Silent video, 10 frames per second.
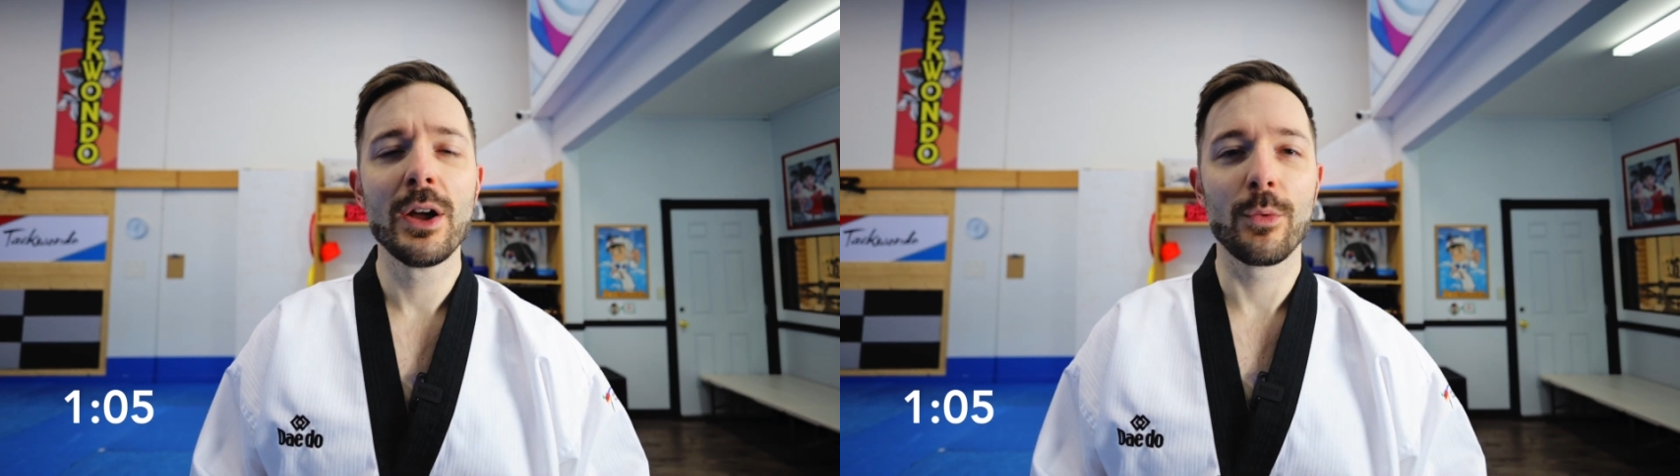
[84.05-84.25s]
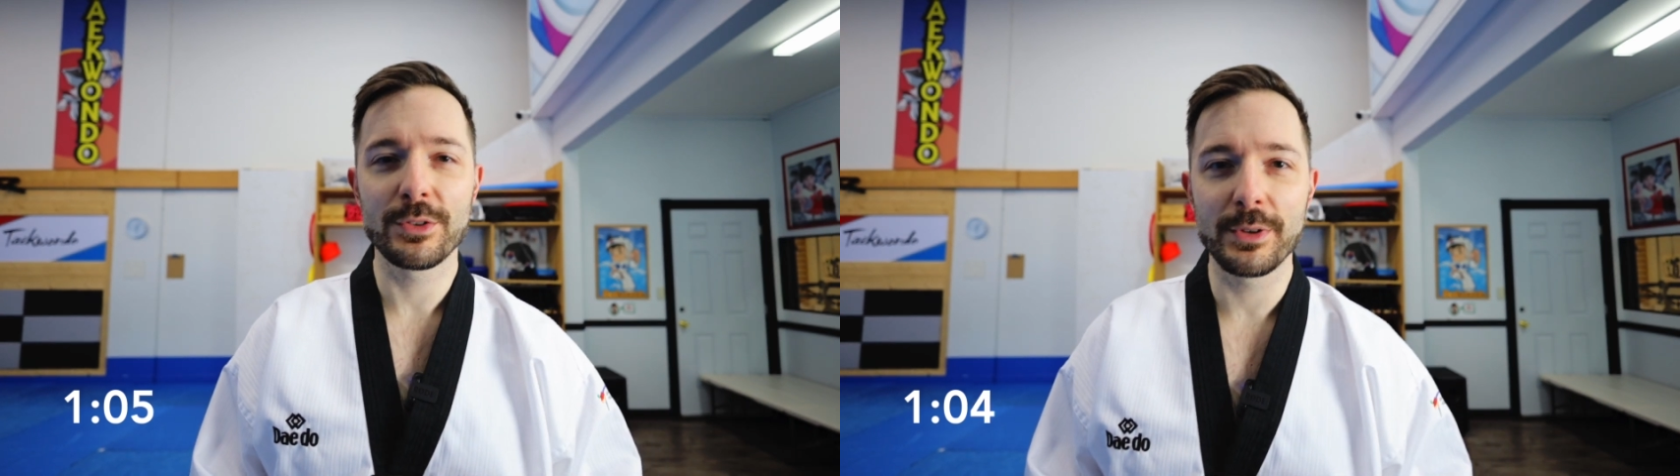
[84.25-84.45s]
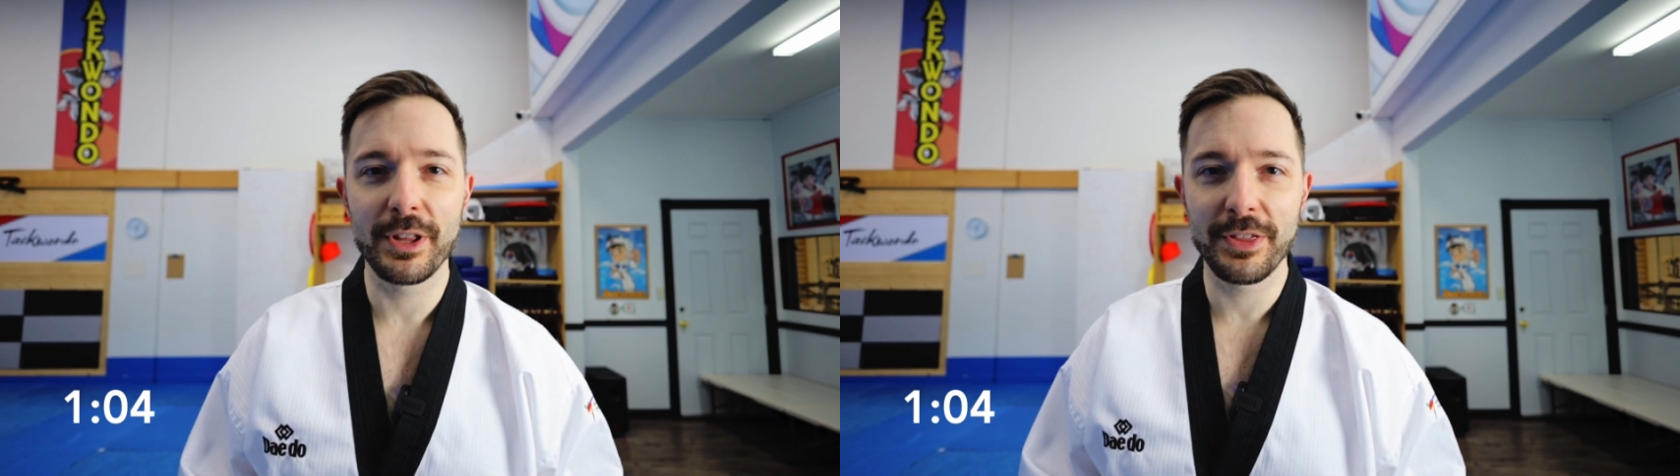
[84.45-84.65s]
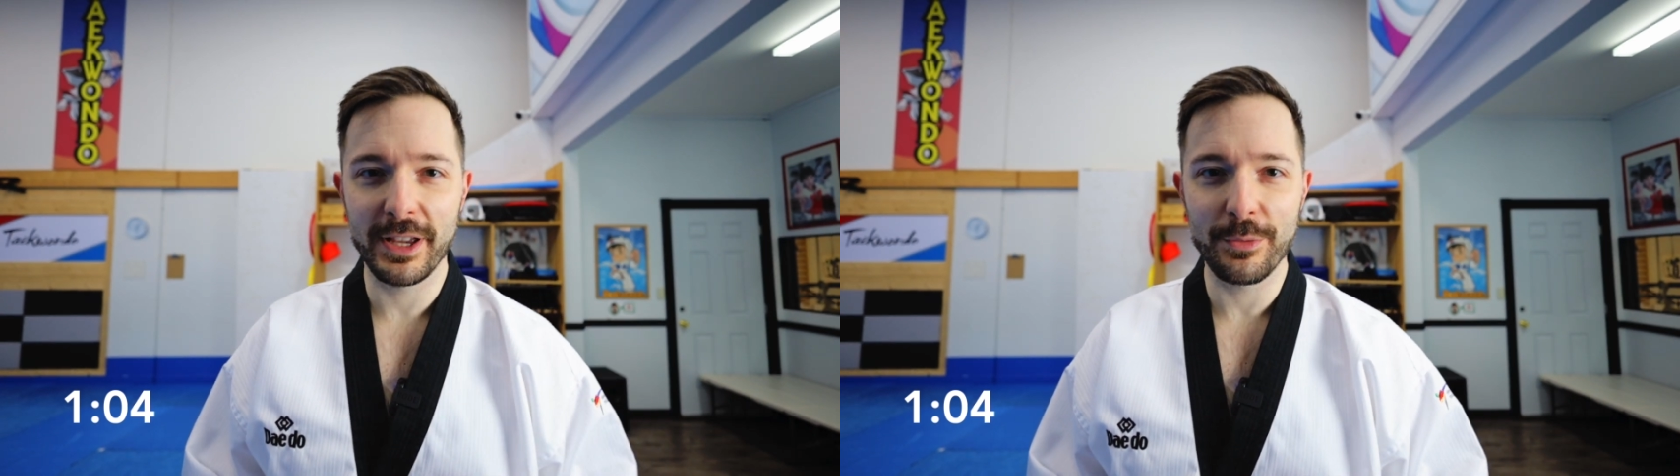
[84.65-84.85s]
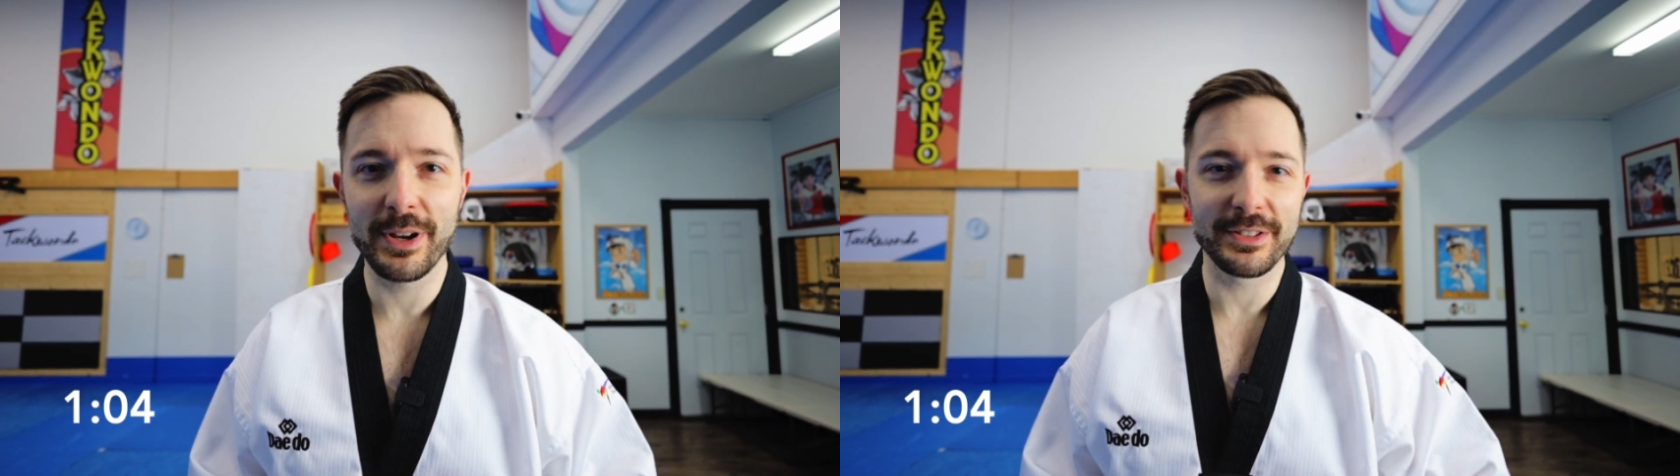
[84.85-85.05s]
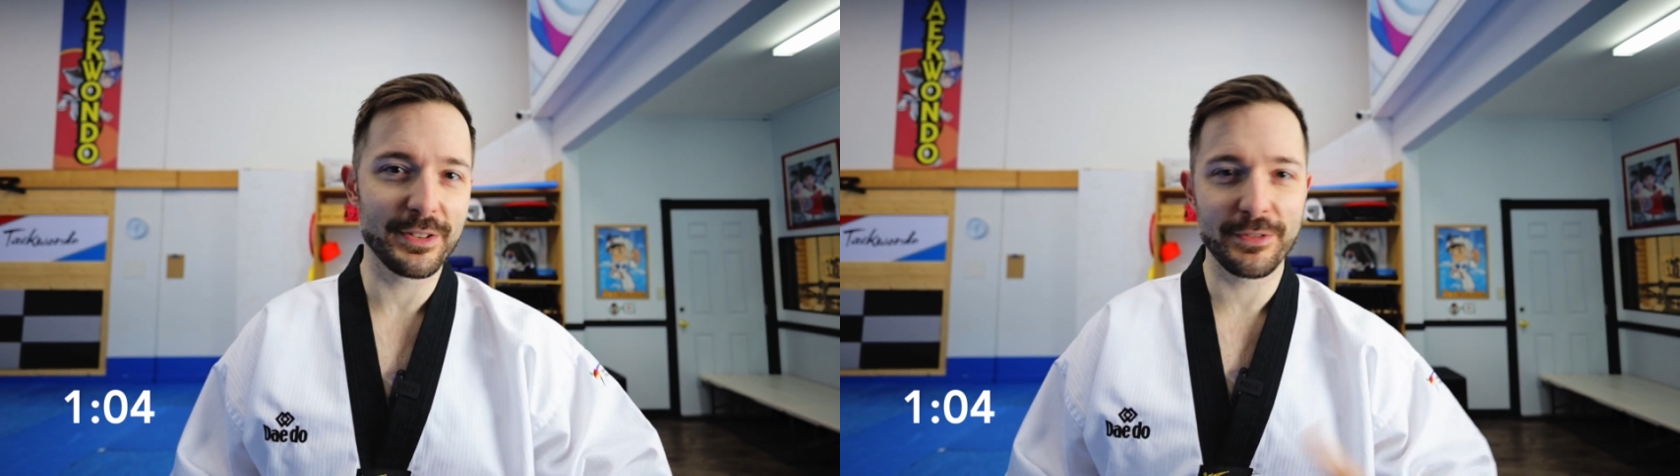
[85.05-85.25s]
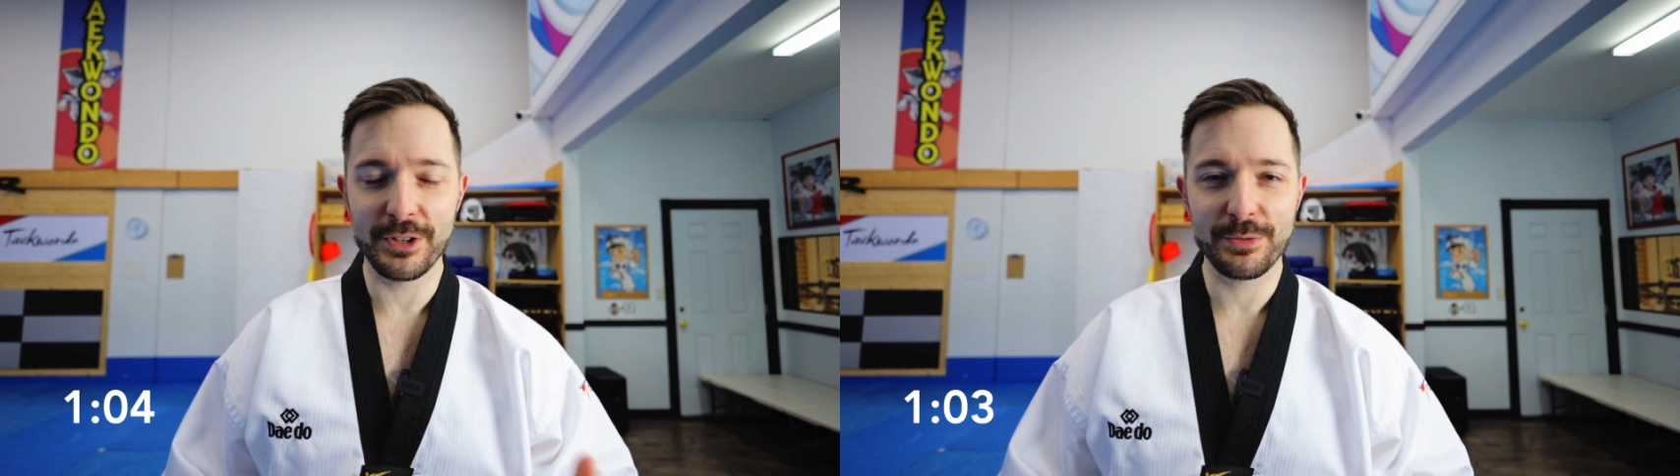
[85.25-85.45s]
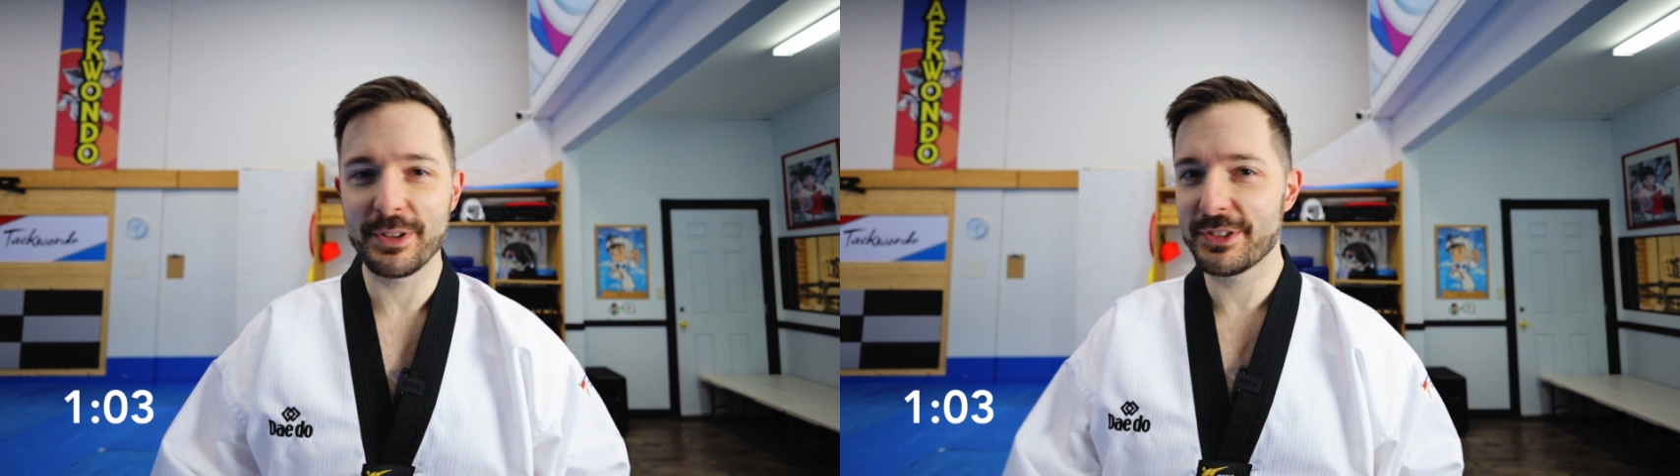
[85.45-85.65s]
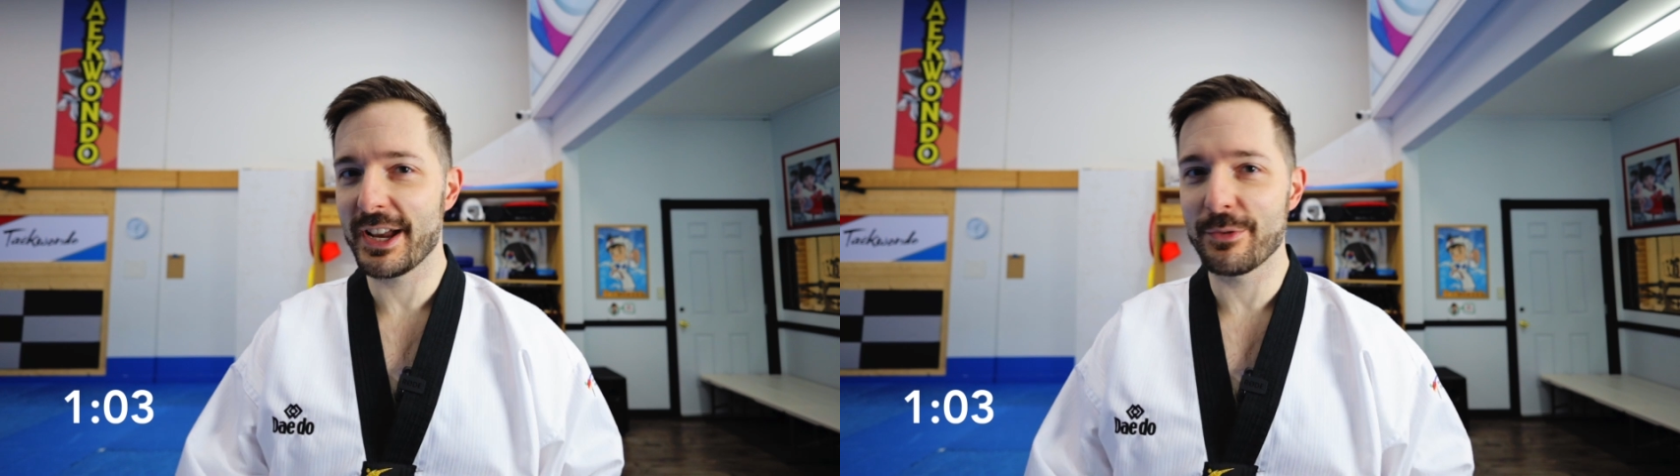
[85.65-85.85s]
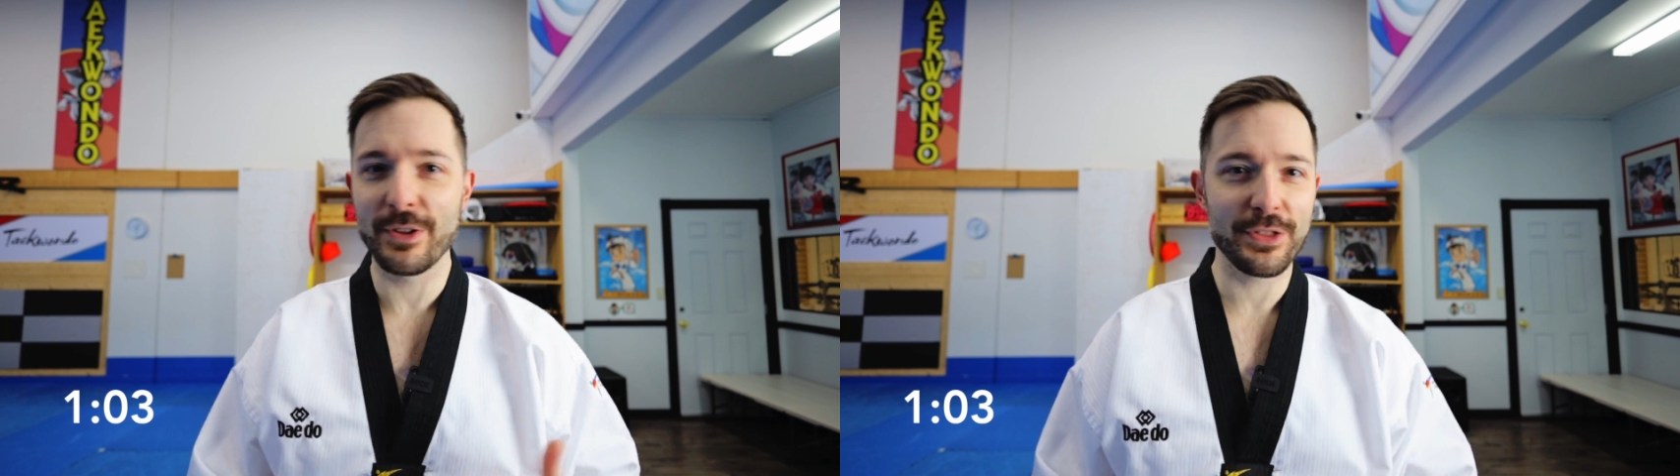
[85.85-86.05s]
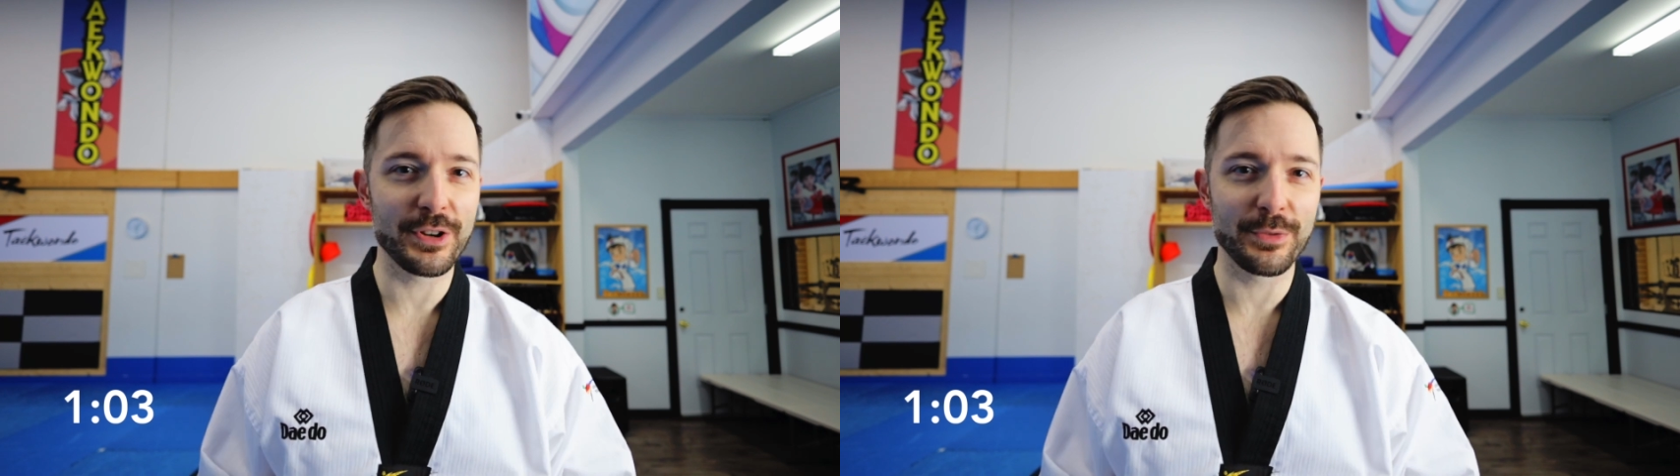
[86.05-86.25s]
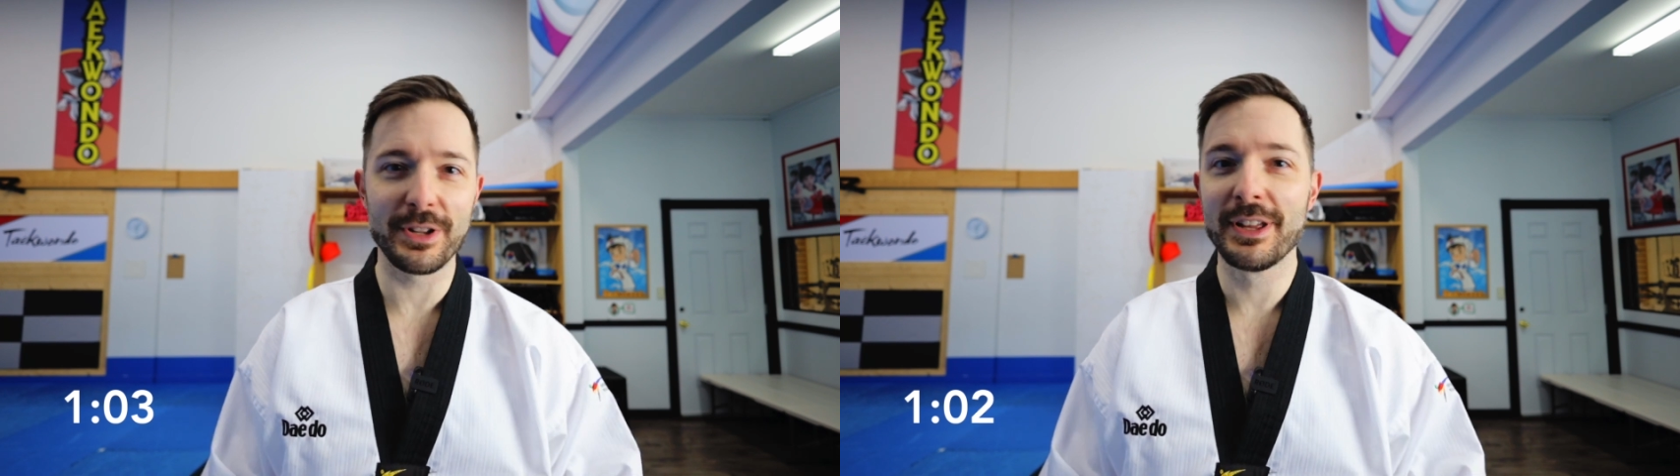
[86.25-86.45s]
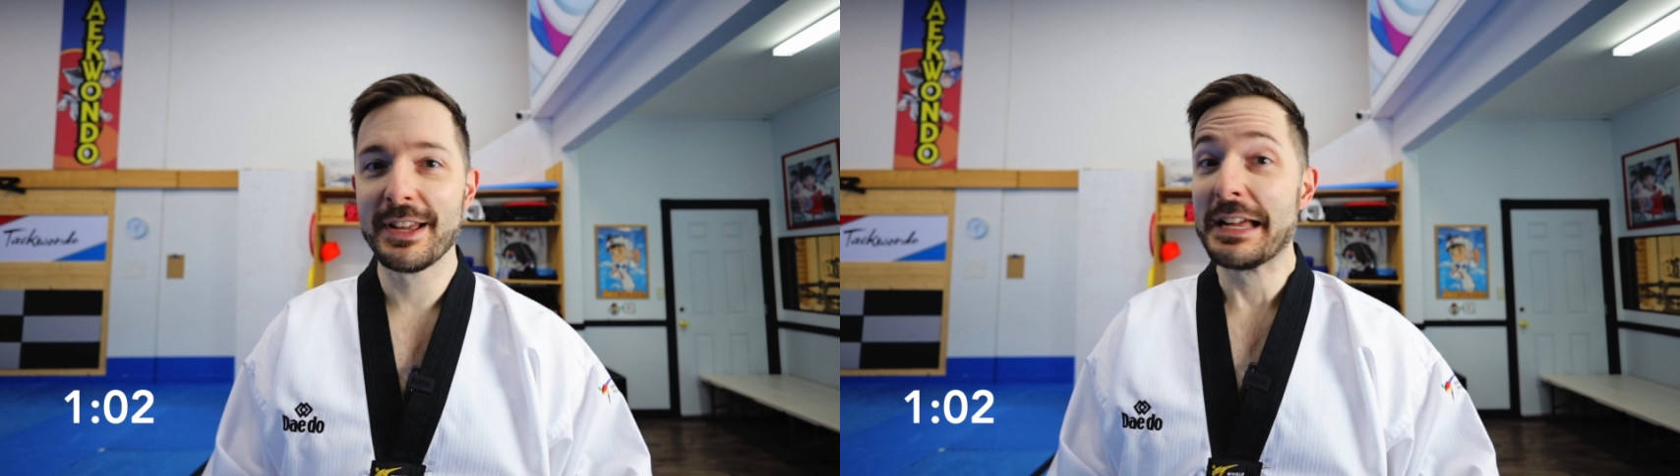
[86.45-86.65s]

Which one do you think it was? The first one, second one, third one?